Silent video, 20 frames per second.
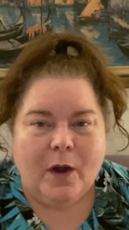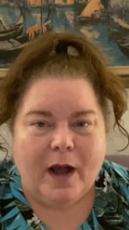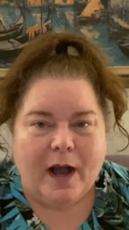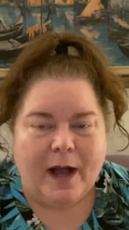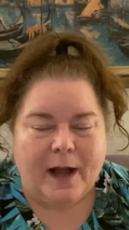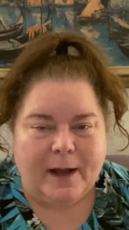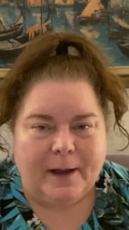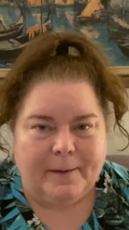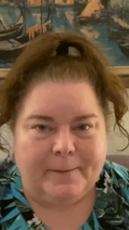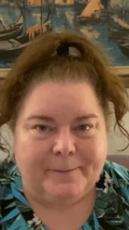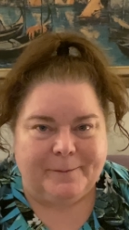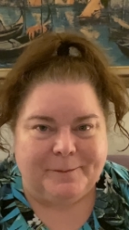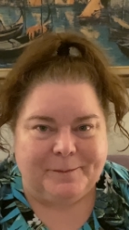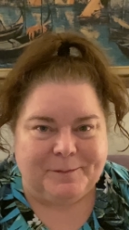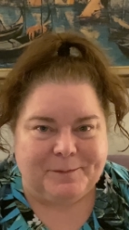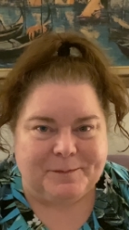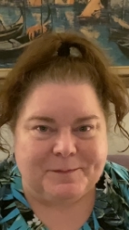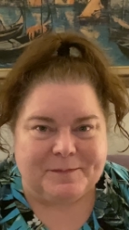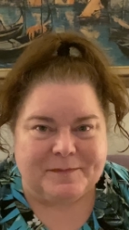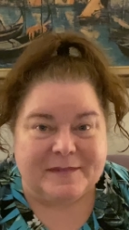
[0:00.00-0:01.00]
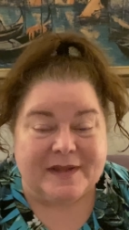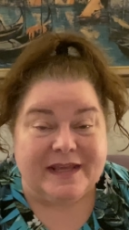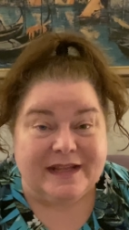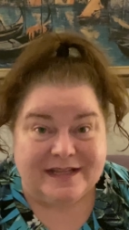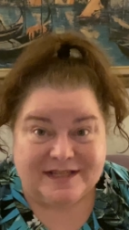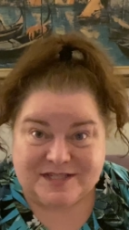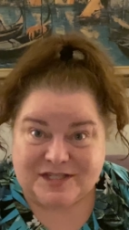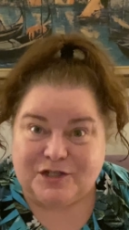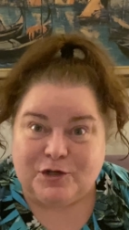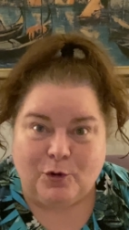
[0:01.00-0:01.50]
Um, it
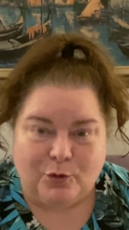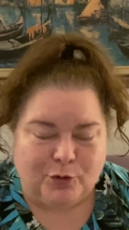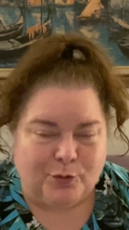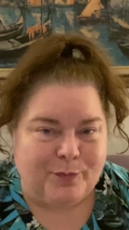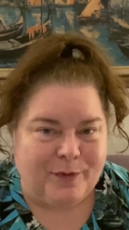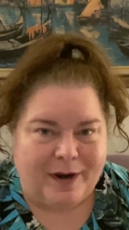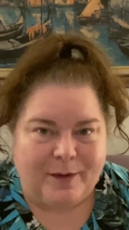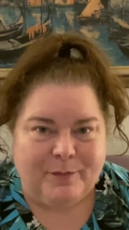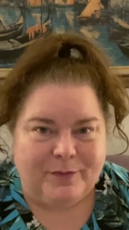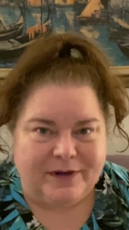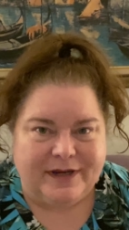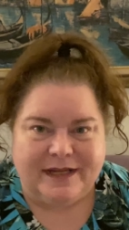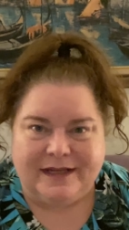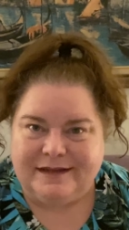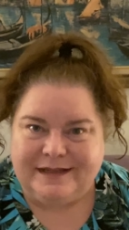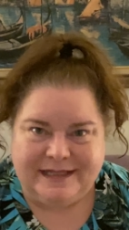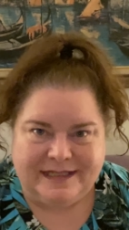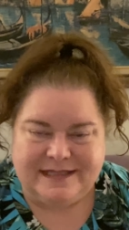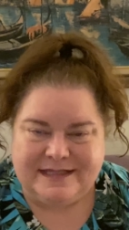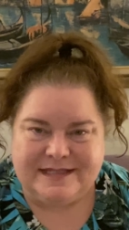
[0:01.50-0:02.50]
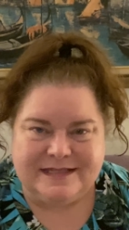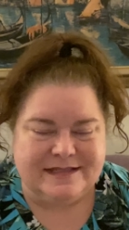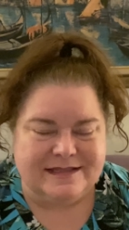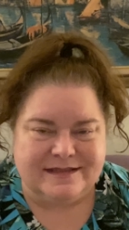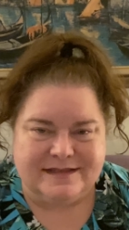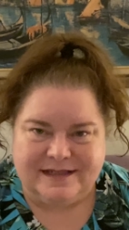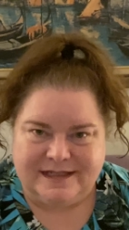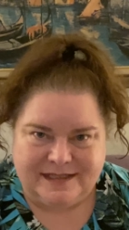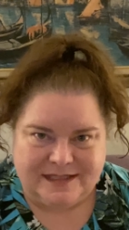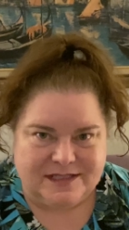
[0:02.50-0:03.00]
is an older property. It's,
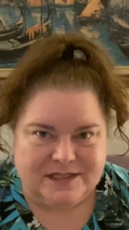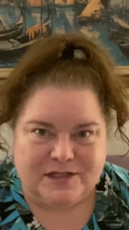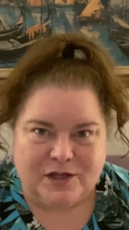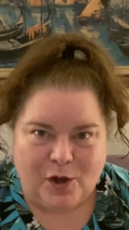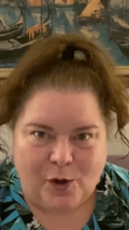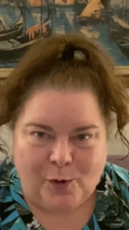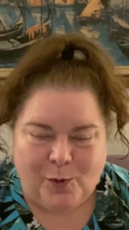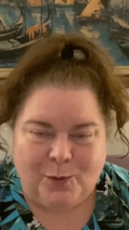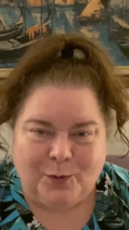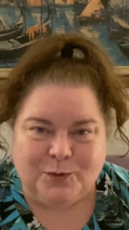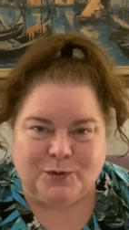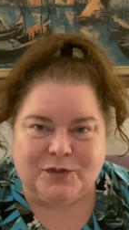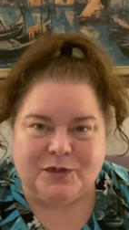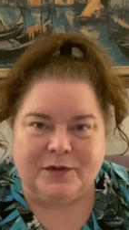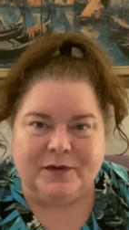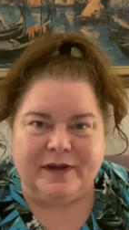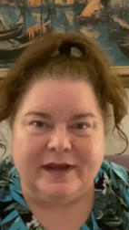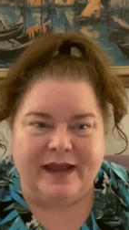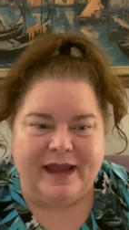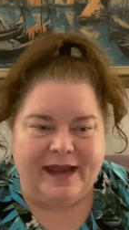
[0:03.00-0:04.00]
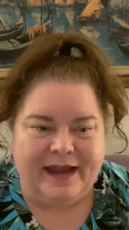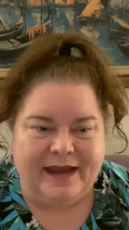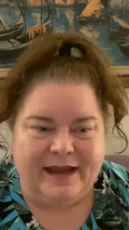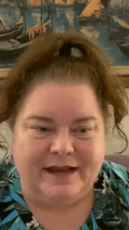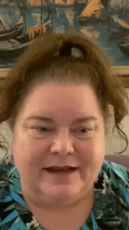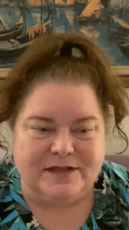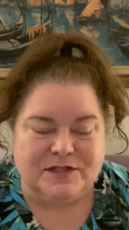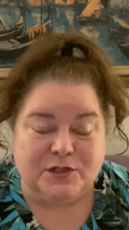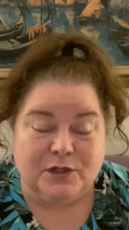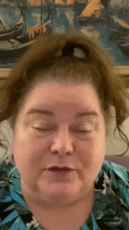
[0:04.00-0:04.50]
it's old.
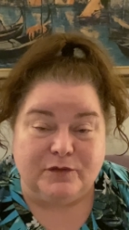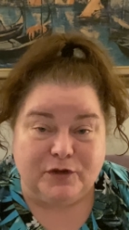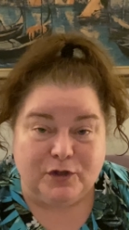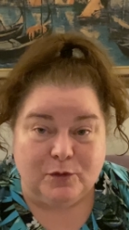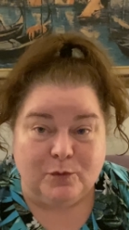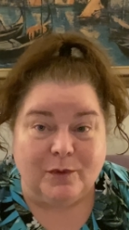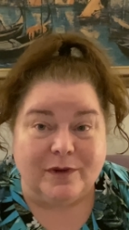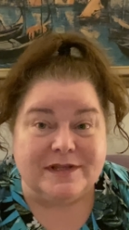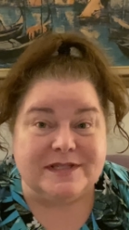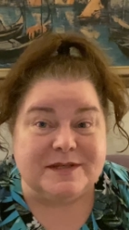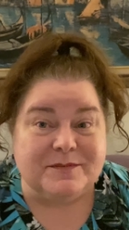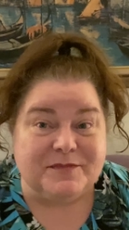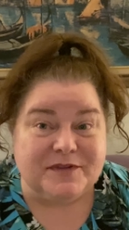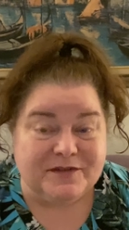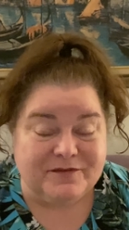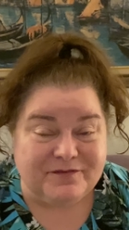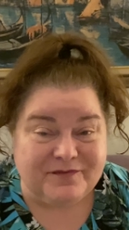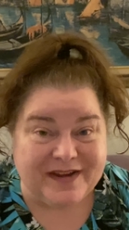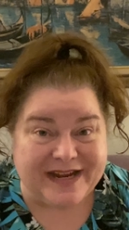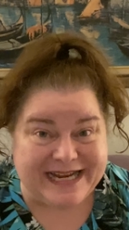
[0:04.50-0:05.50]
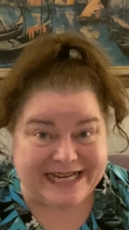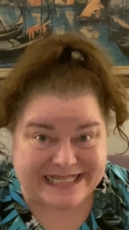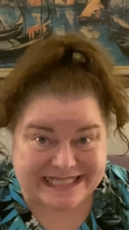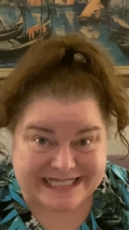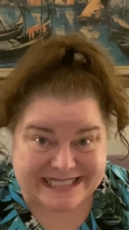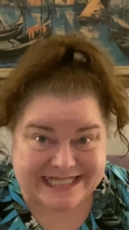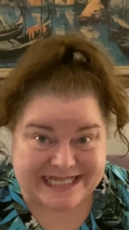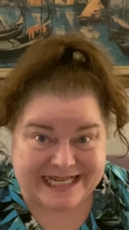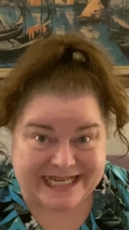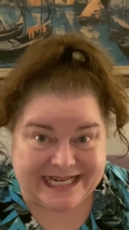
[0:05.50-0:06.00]
And so if you want something
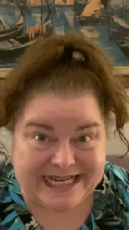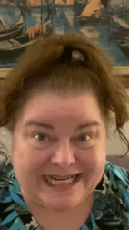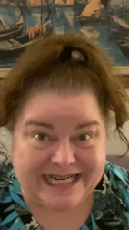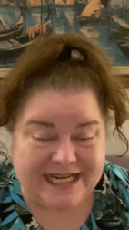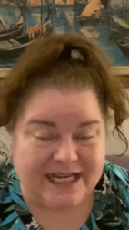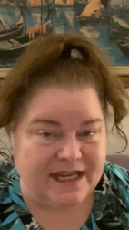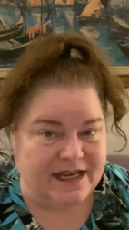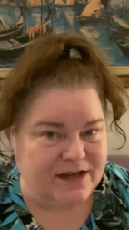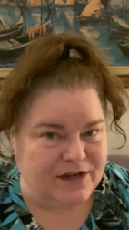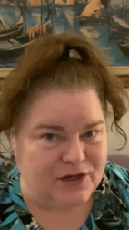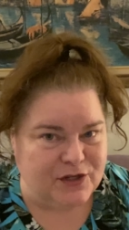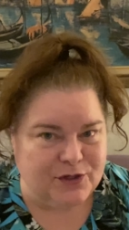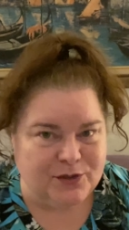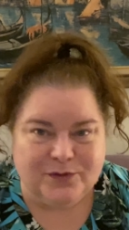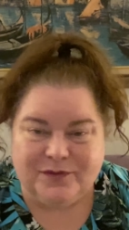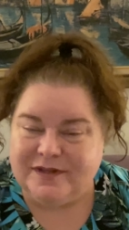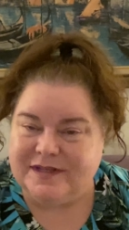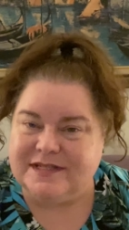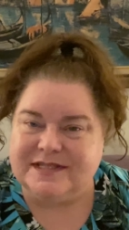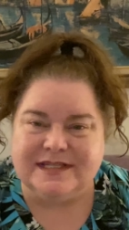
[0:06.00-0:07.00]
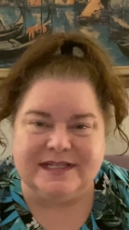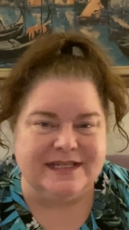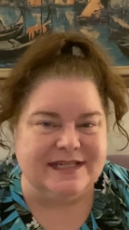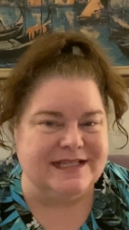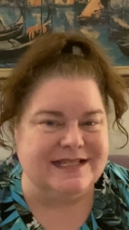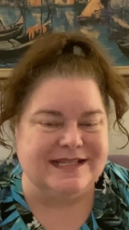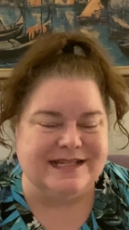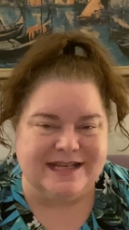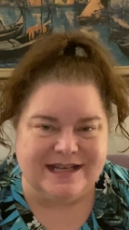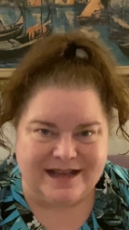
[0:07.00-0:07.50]
fancy and new, this
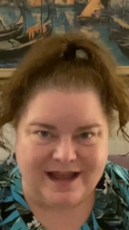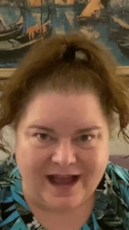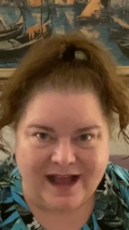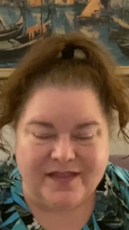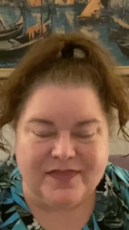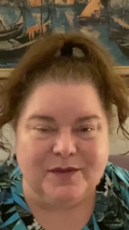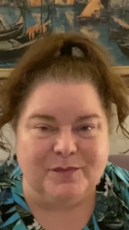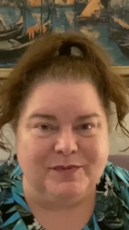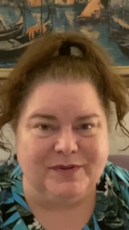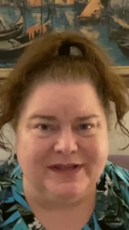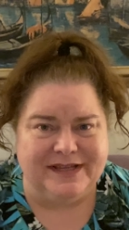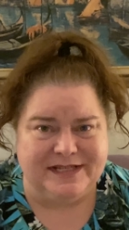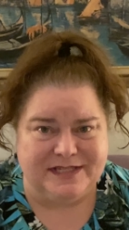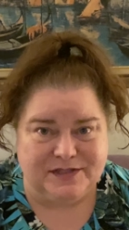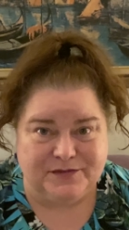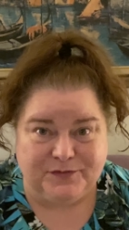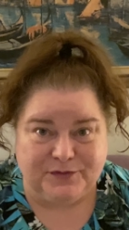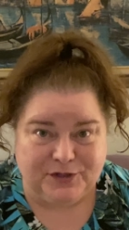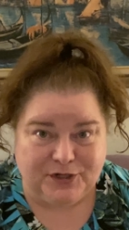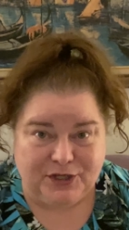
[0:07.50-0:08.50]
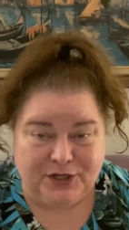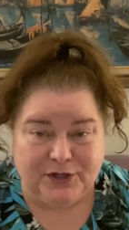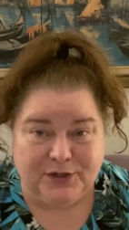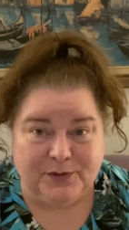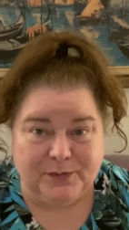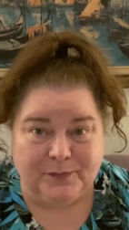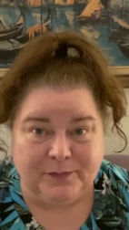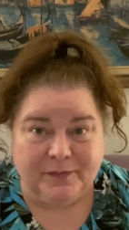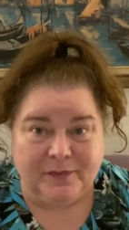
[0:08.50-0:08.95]
is not the place for you.